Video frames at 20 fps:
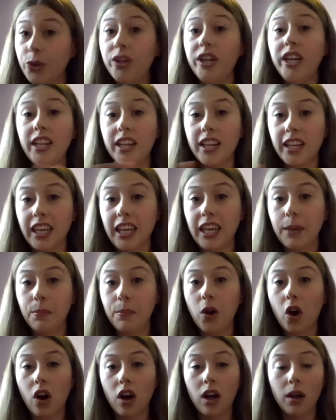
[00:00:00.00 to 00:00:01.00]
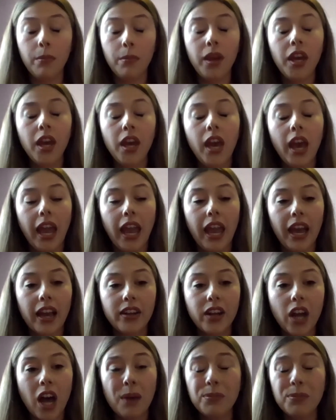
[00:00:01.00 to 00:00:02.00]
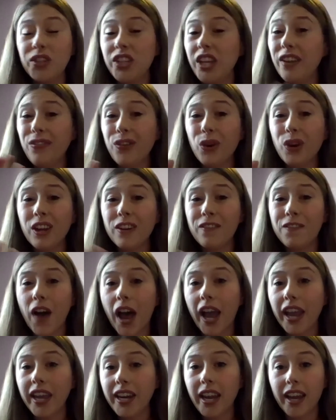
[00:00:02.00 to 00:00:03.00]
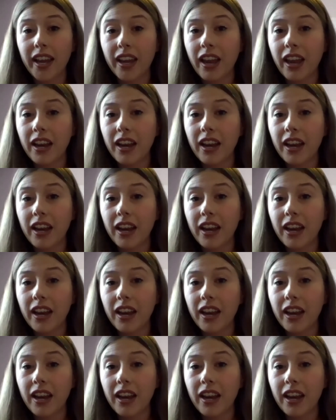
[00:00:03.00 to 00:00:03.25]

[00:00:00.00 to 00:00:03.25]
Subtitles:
You need to keep calm and see if you can fight it,